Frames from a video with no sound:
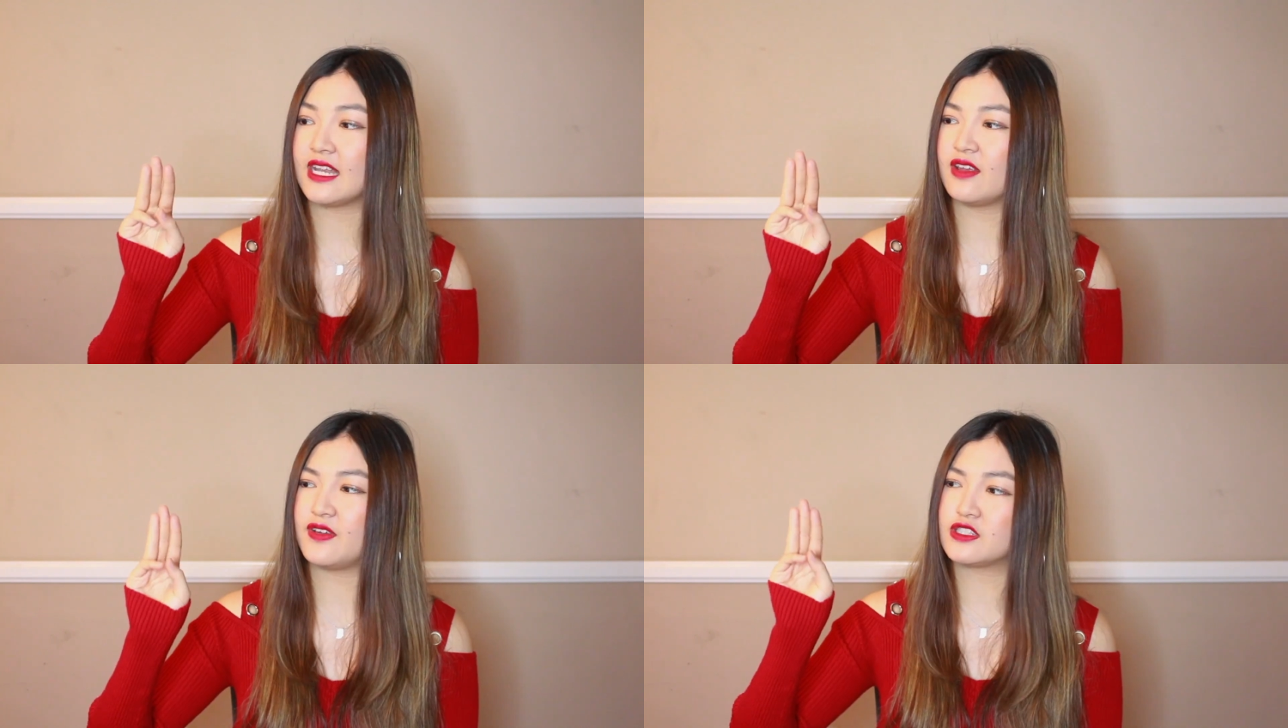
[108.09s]

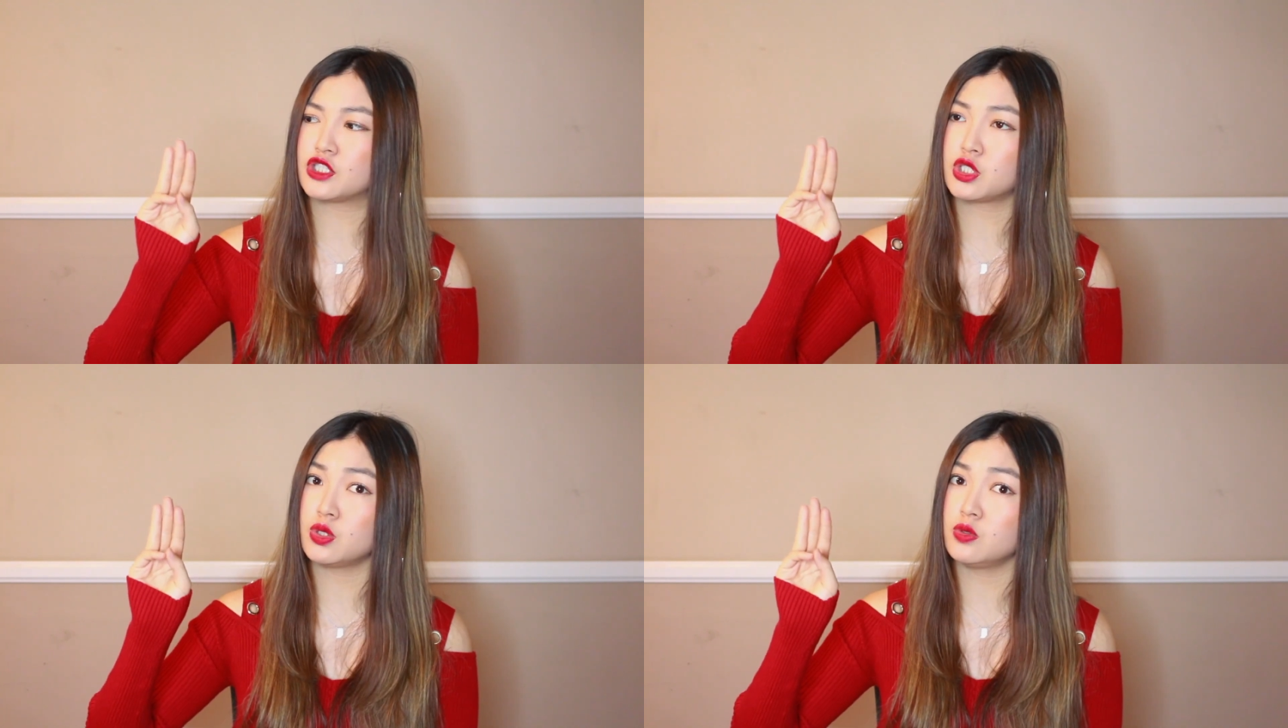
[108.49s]
And if
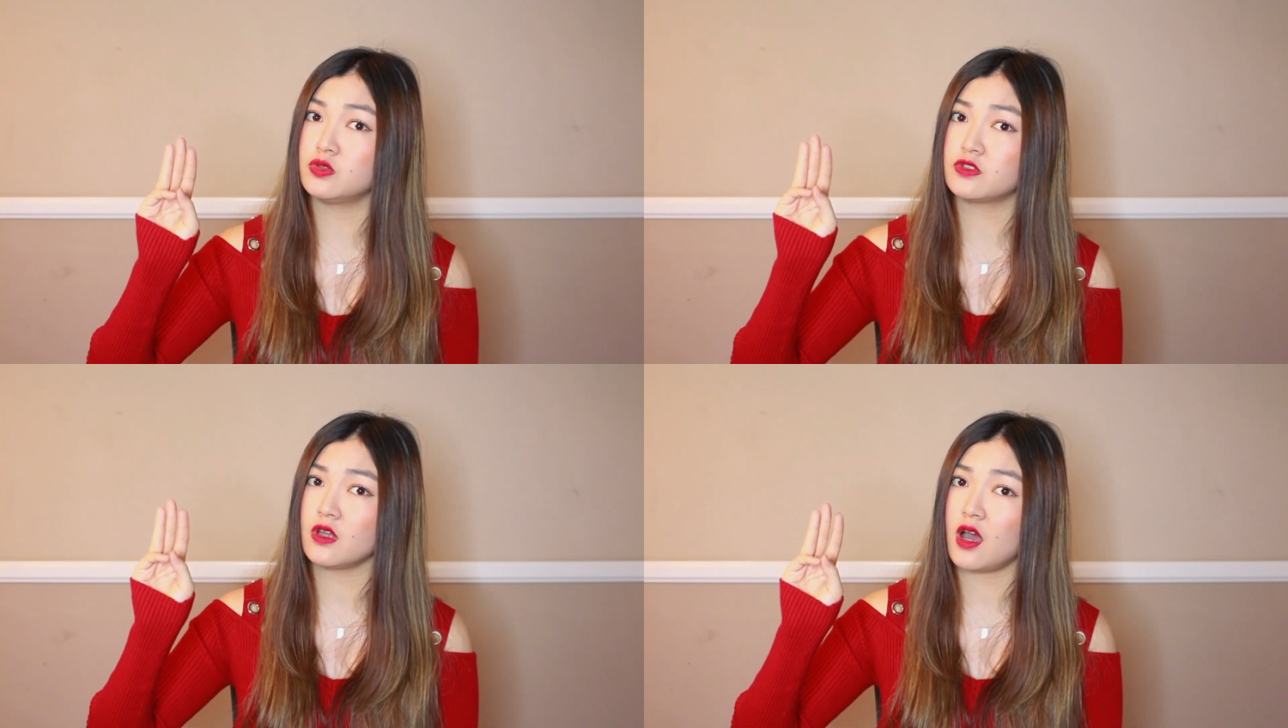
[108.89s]
it's
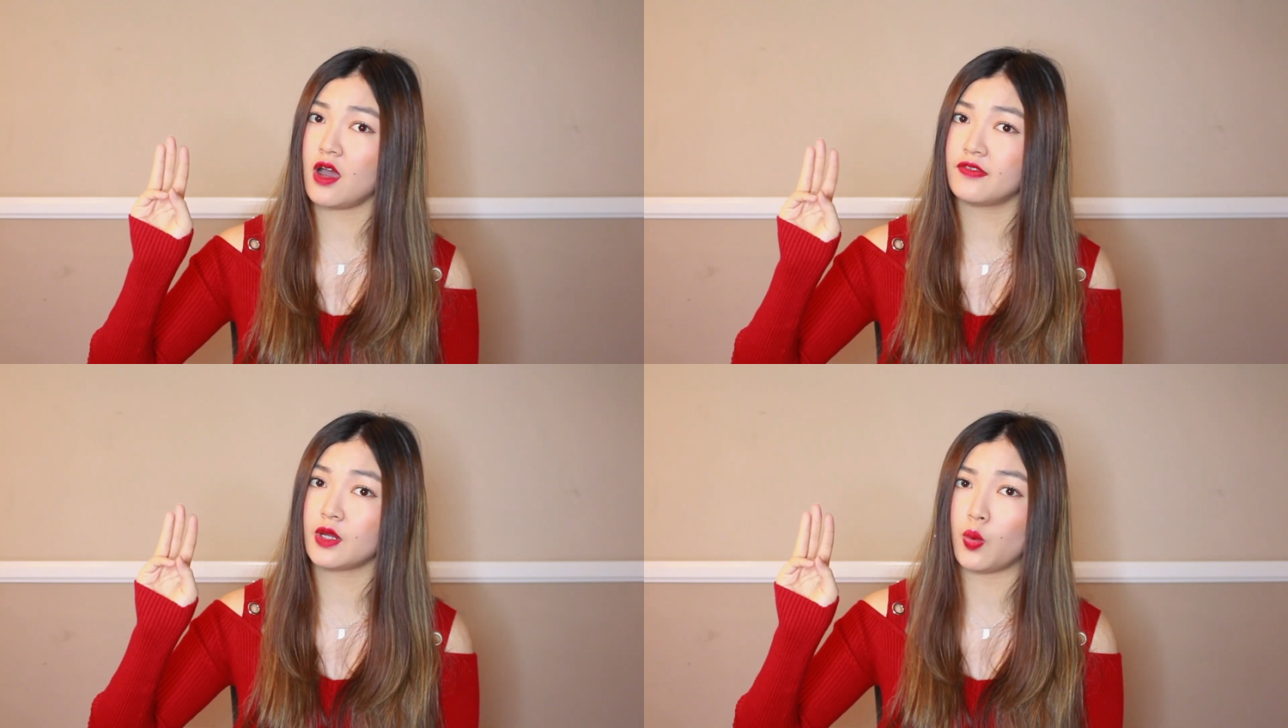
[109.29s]
too
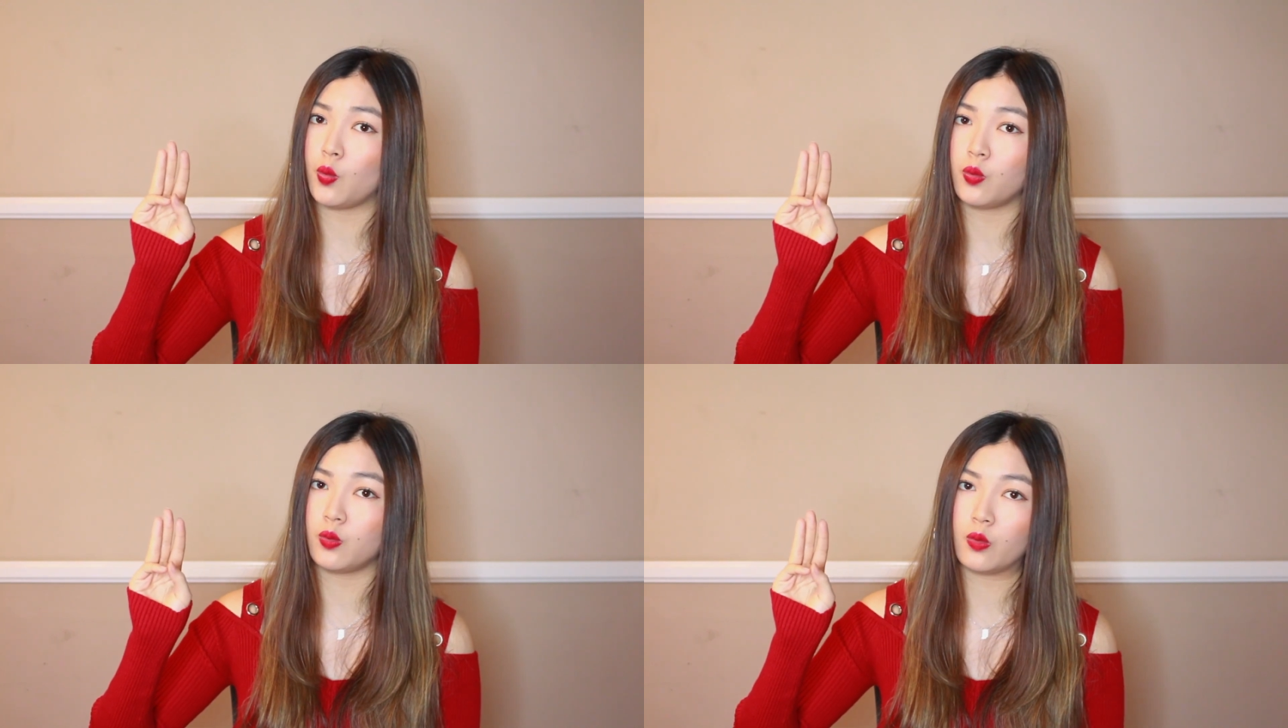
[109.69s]
soft,
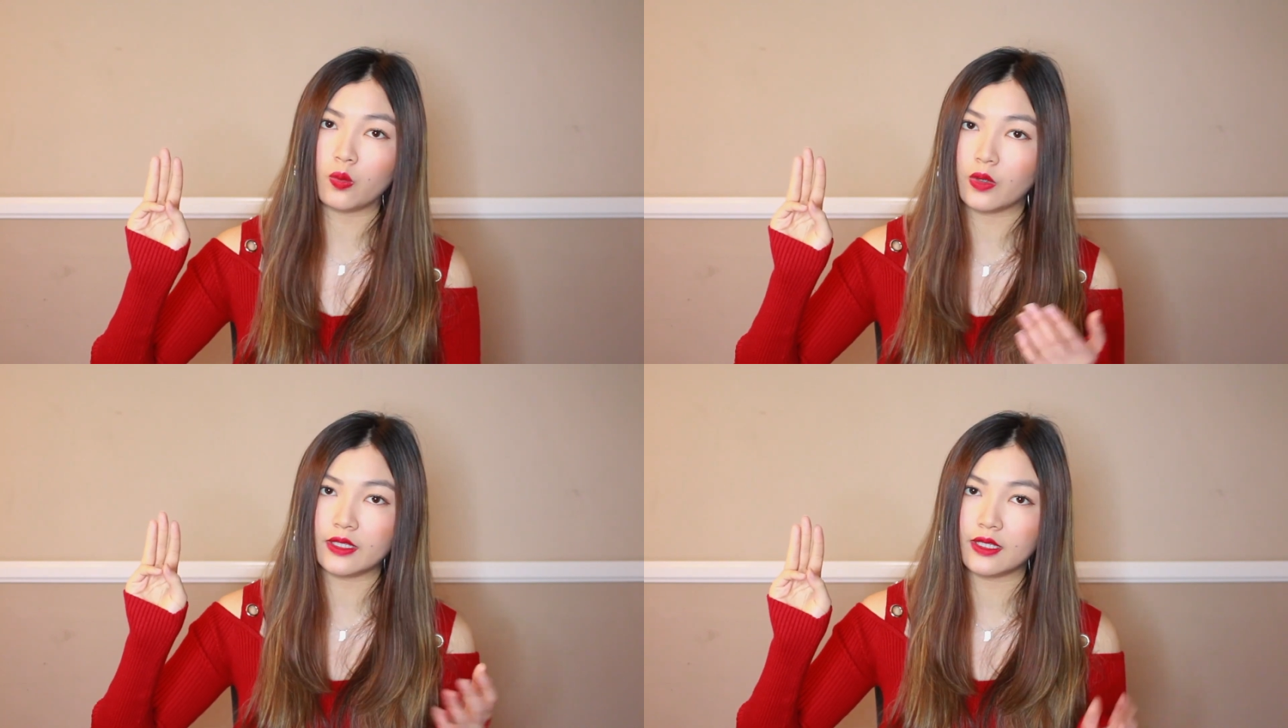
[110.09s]

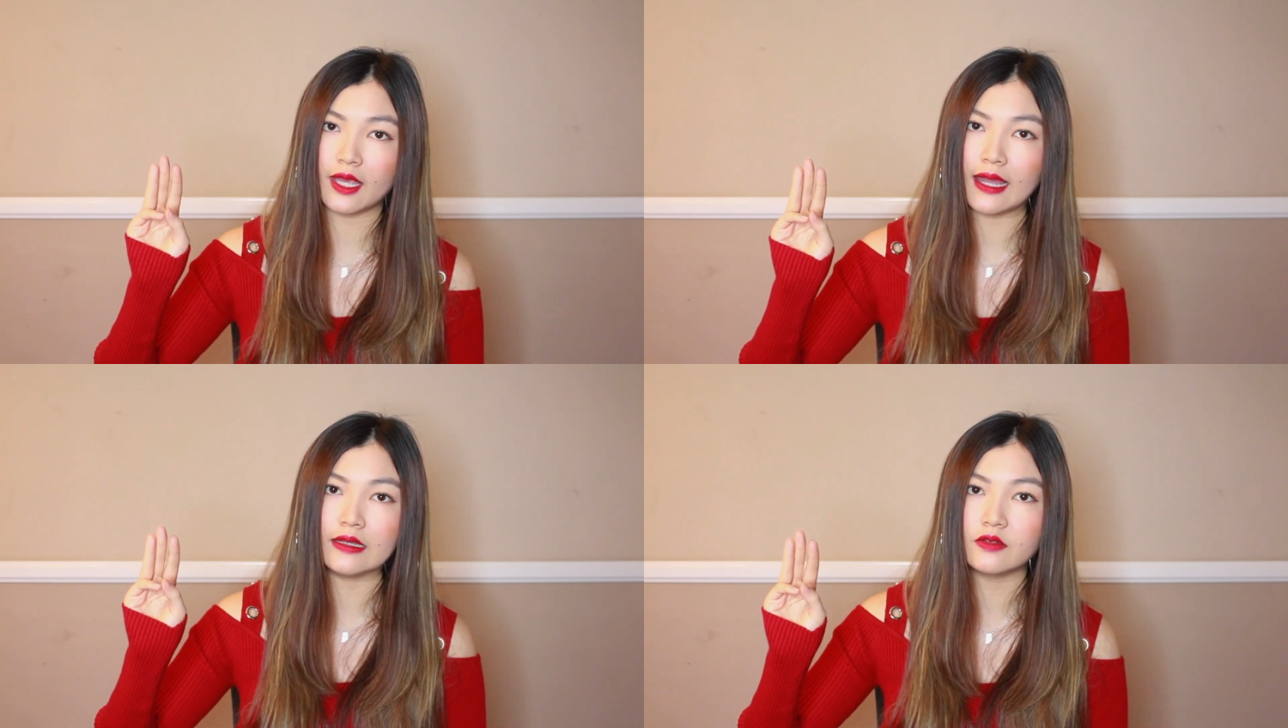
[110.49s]
we
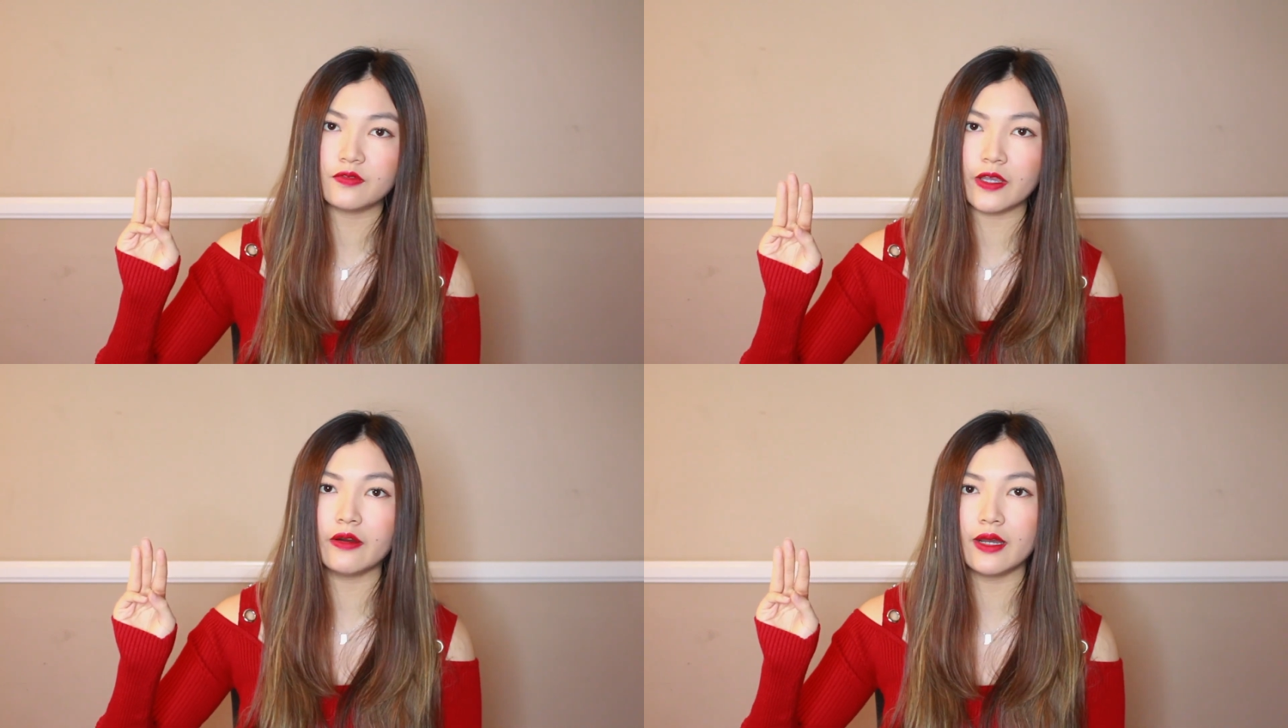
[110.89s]
can't
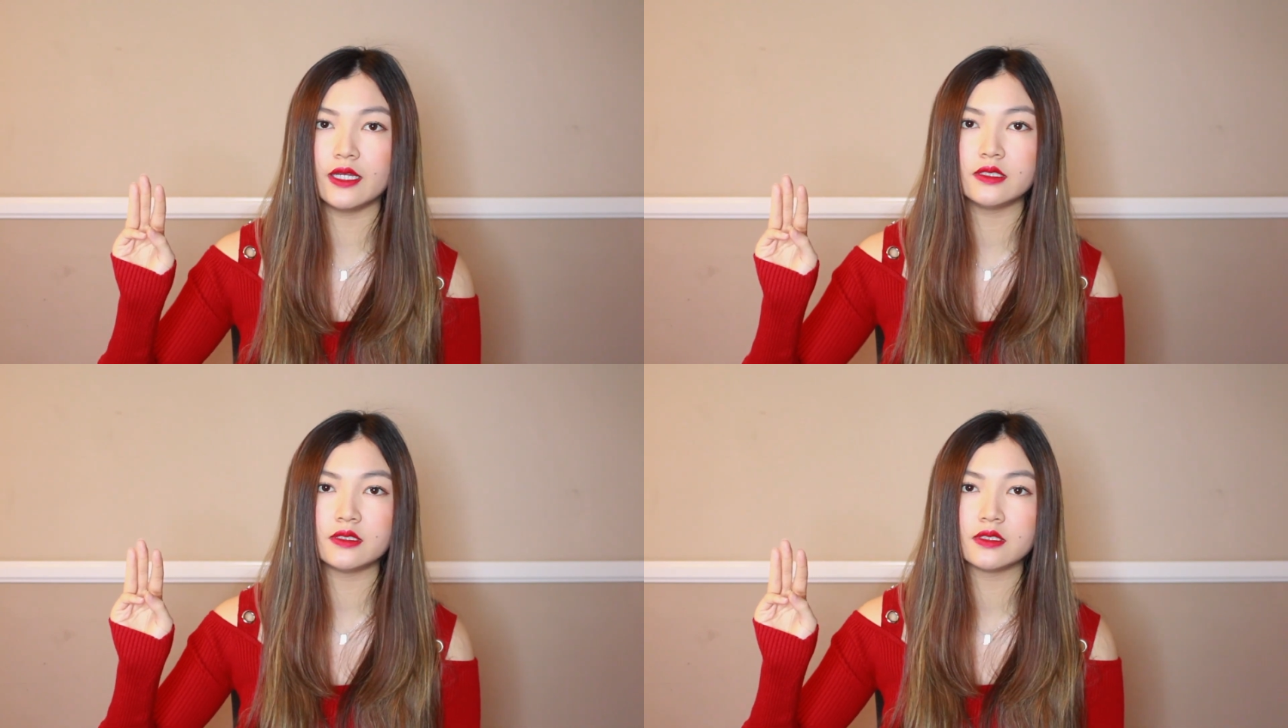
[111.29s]
feel
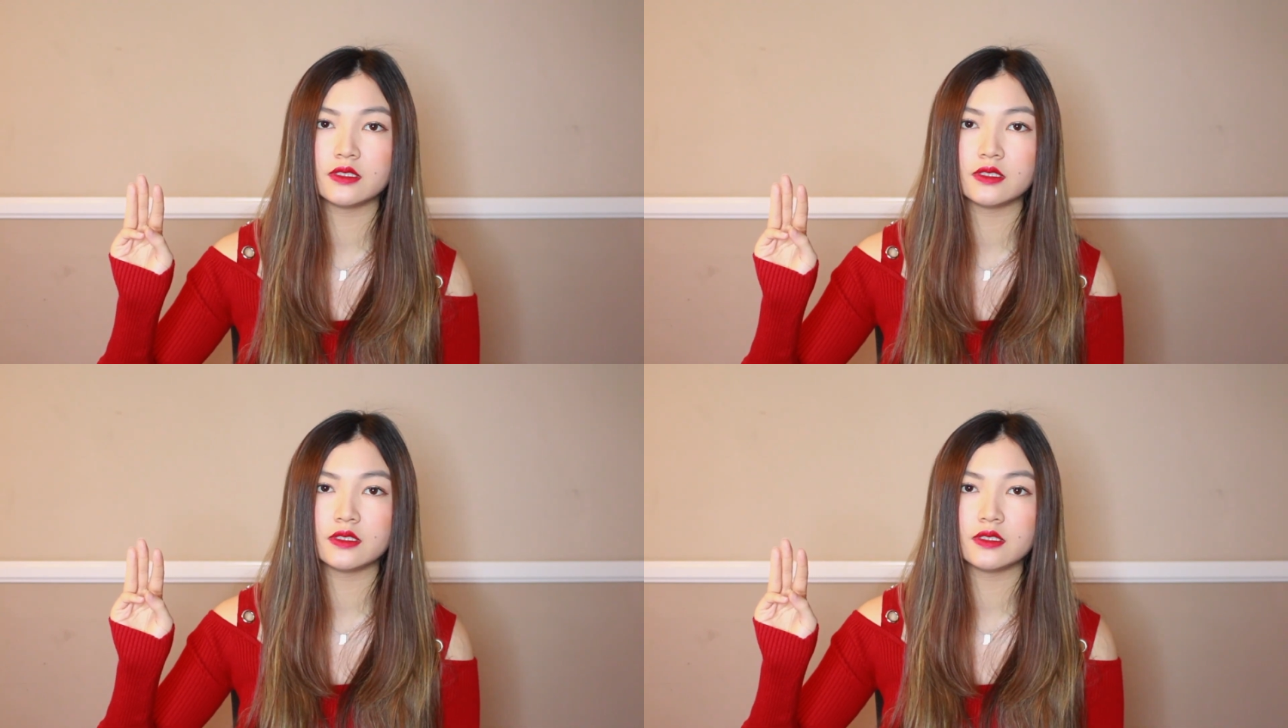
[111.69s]
it.